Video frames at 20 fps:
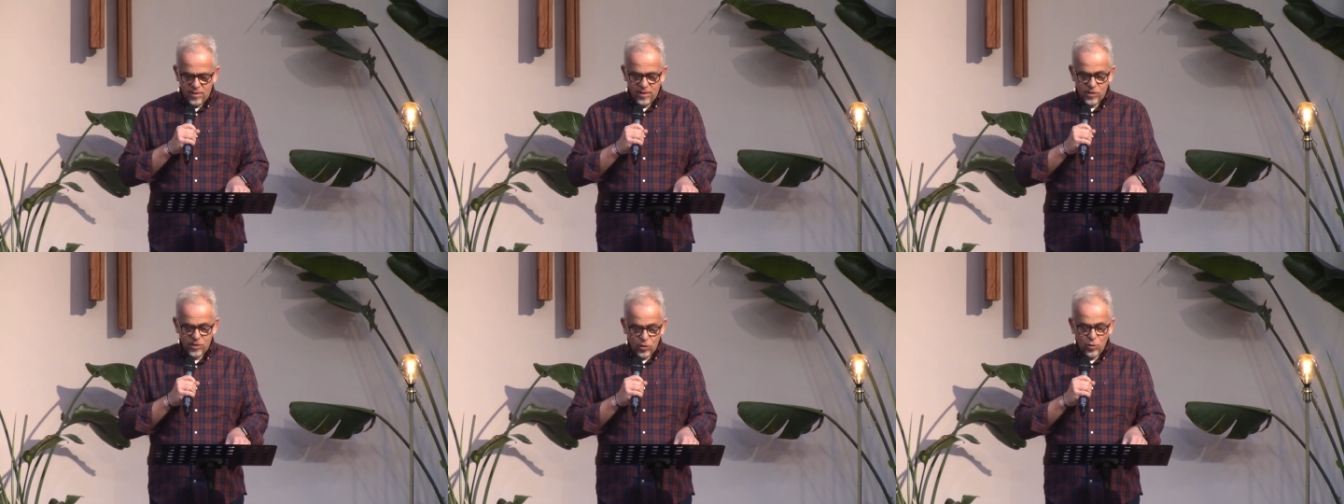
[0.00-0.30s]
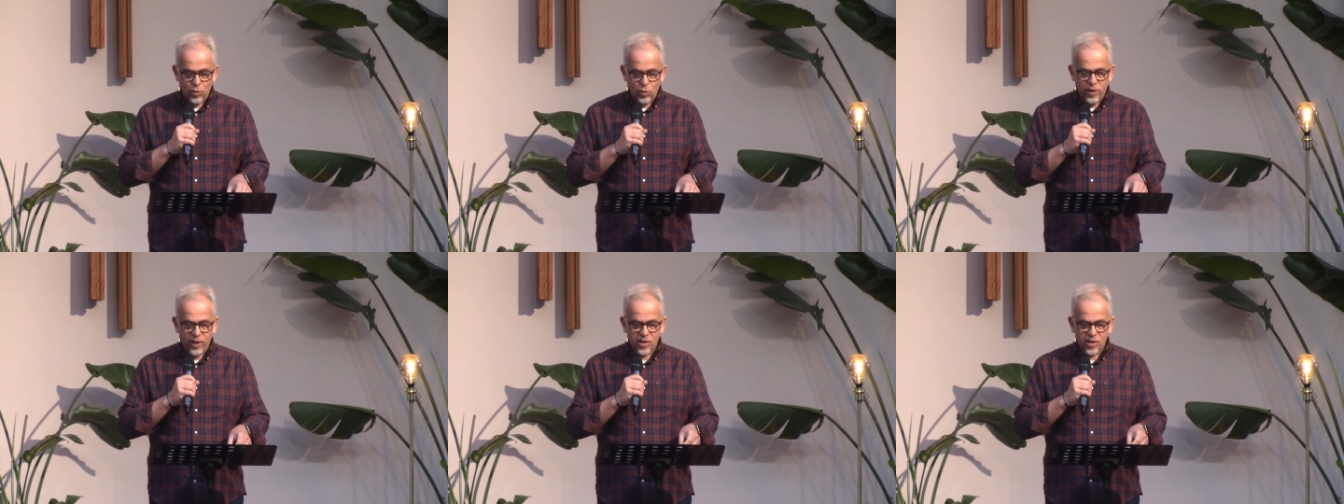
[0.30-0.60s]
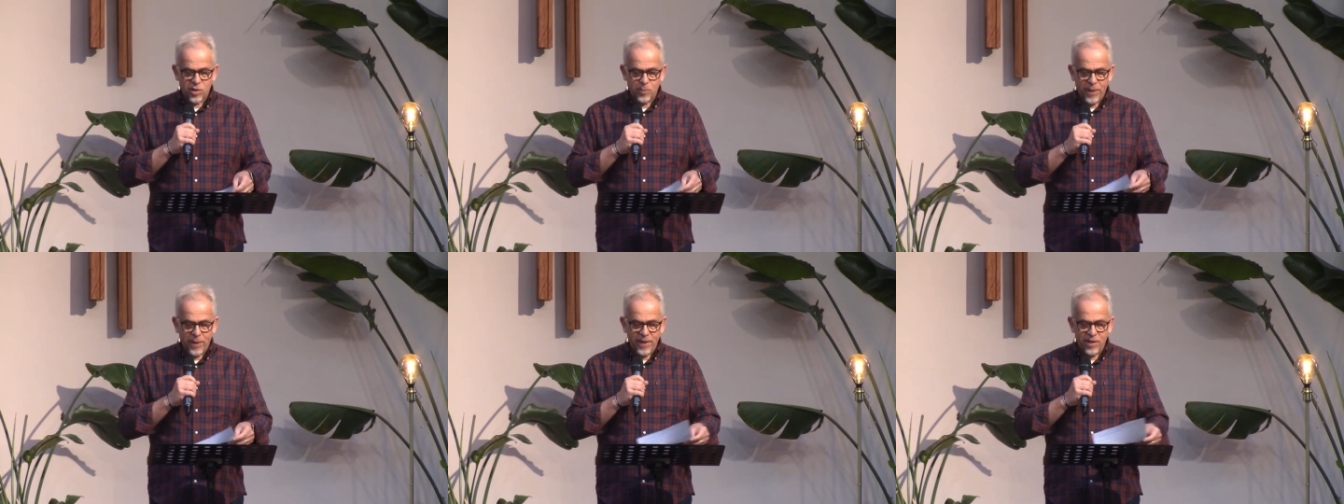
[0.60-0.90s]
It's calling a
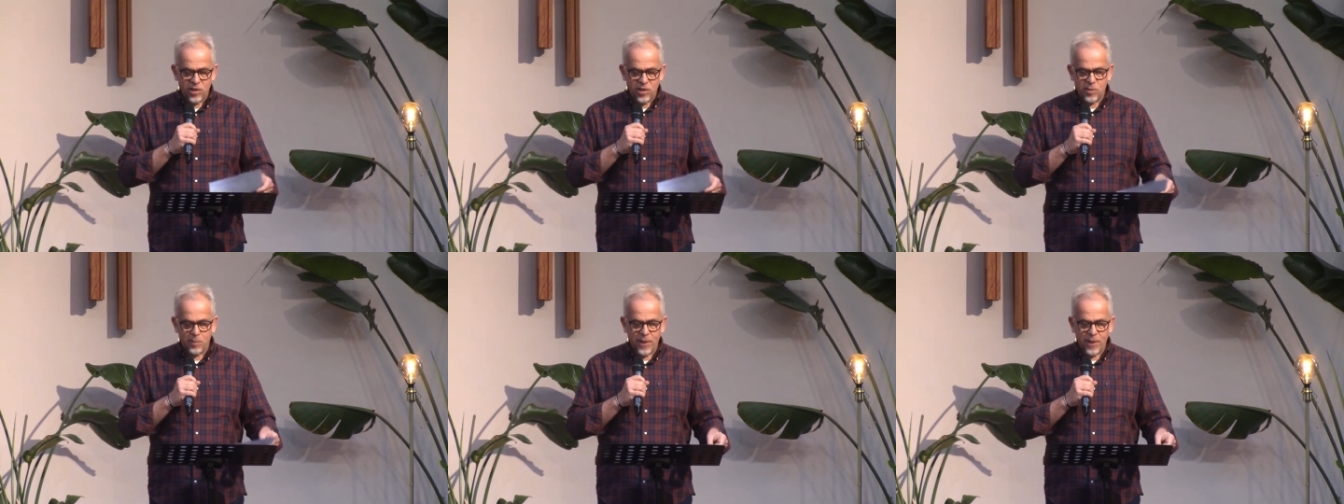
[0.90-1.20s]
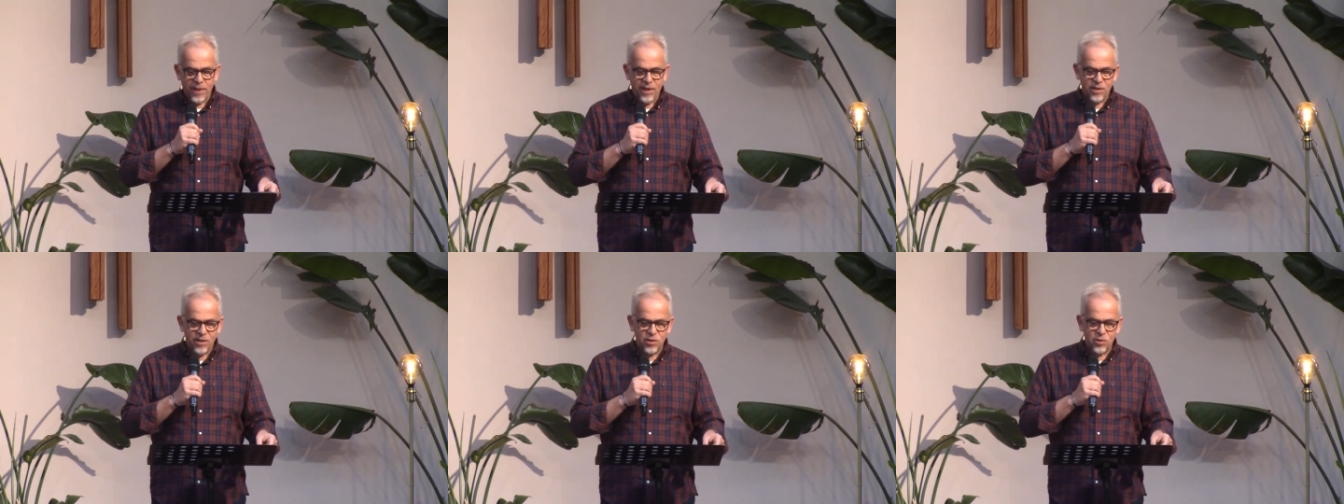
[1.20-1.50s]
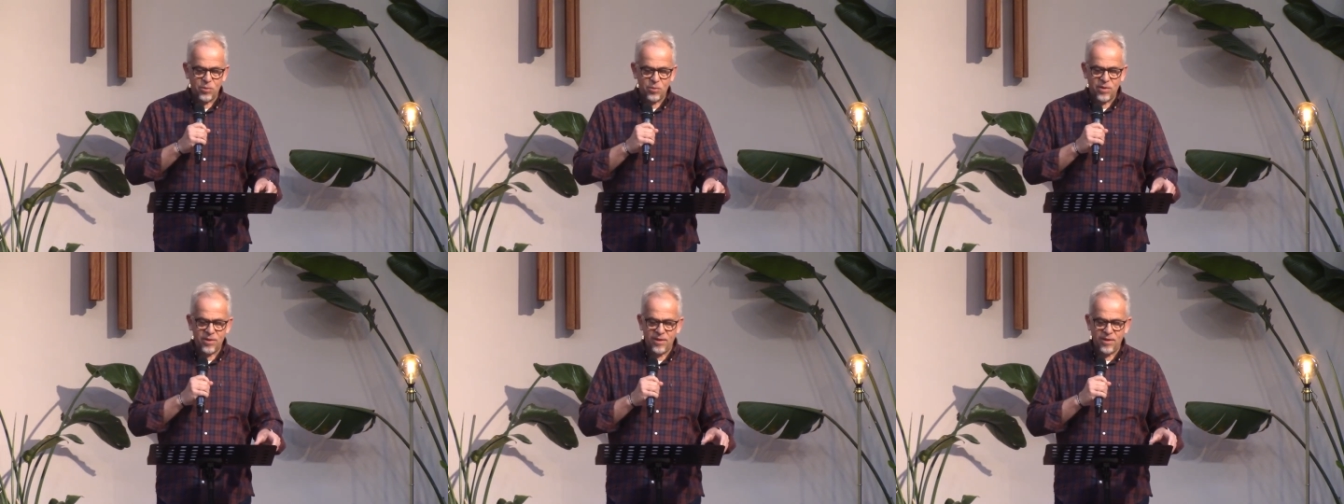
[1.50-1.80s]
spade a spade,
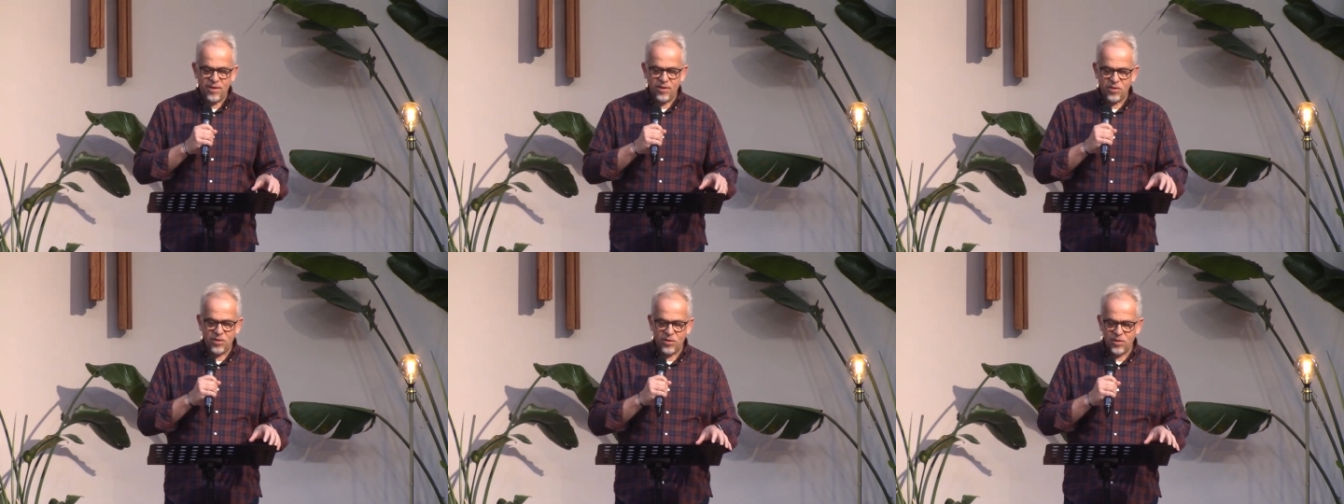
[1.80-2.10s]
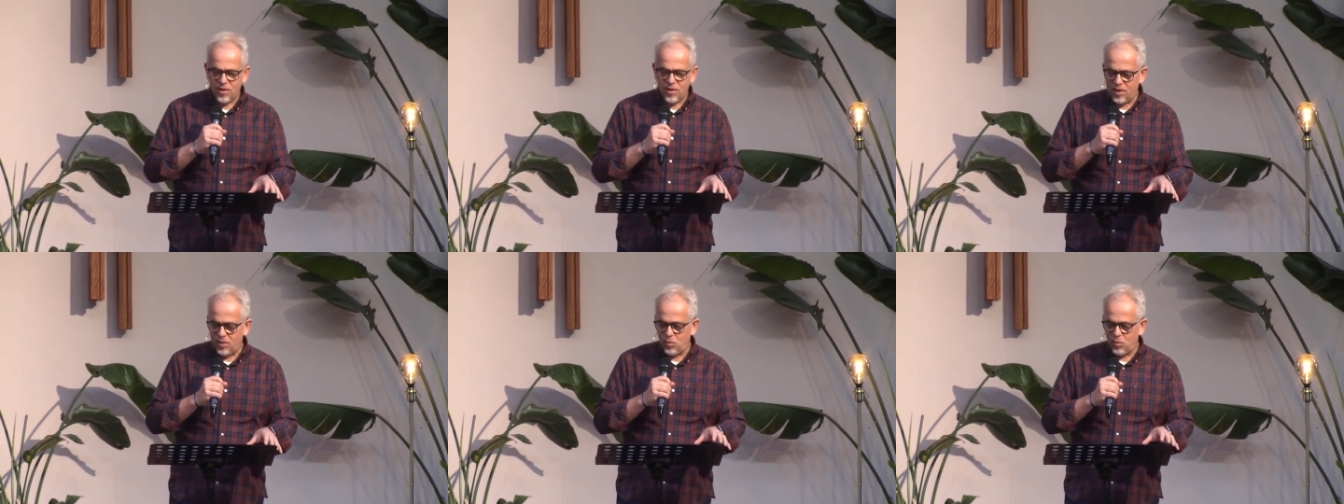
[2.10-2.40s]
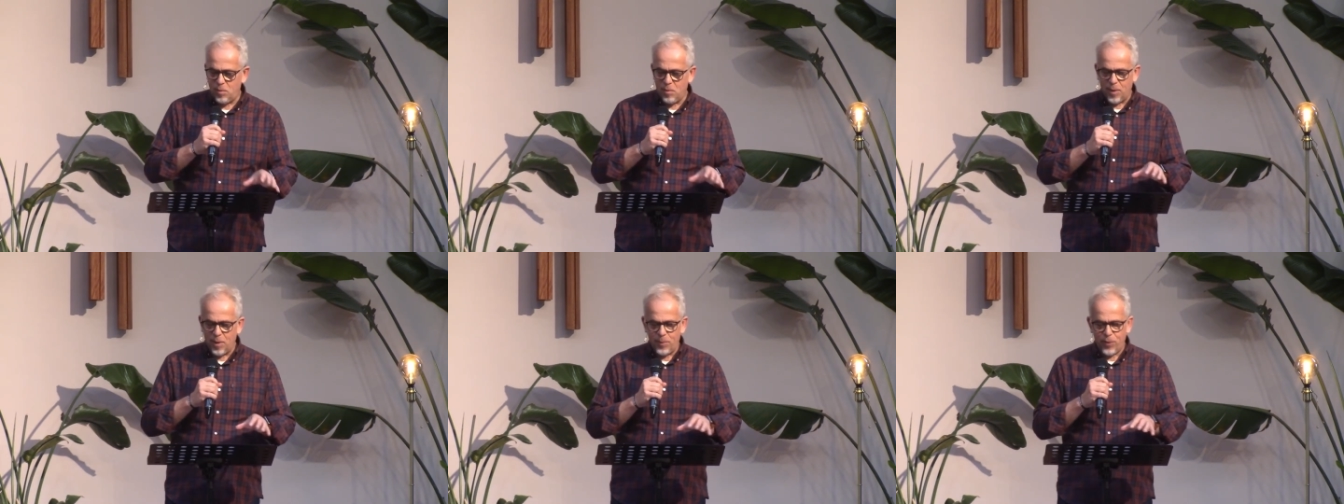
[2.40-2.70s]
as, as uh,
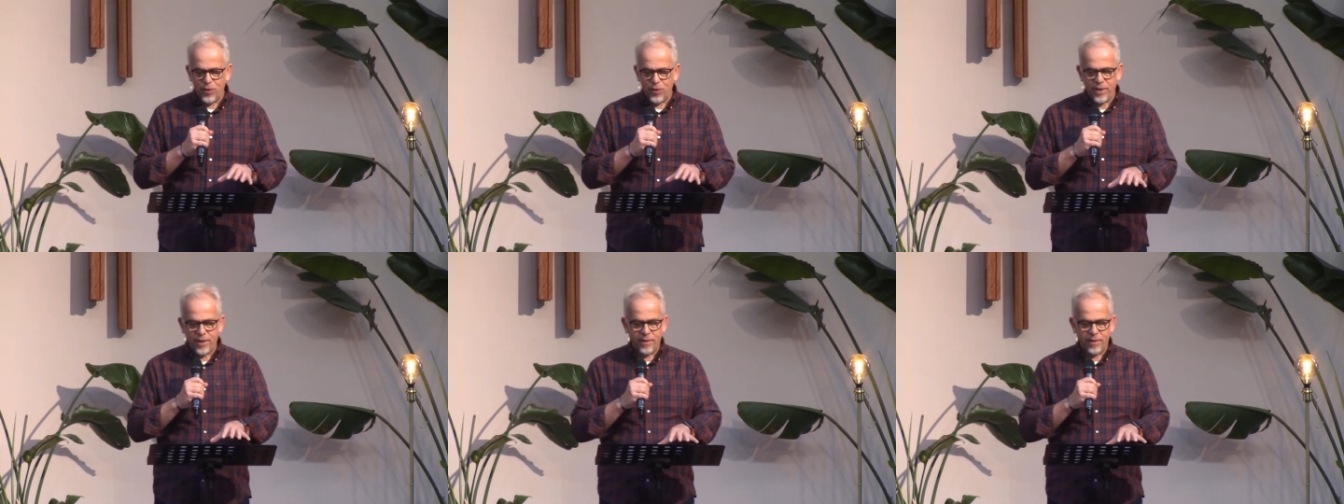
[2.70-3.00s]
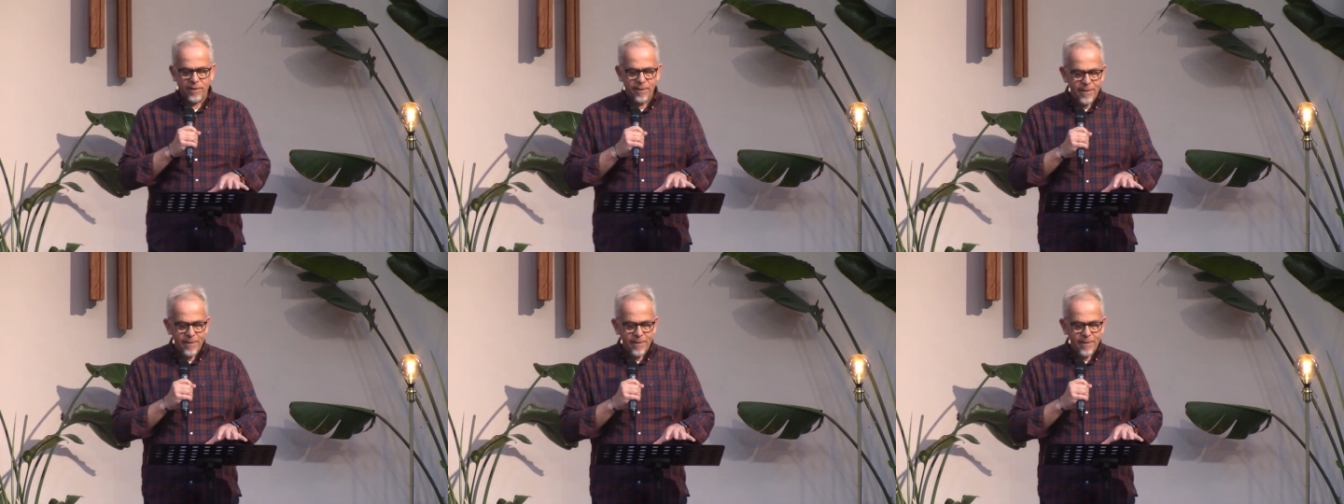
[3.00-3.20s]
we might put it.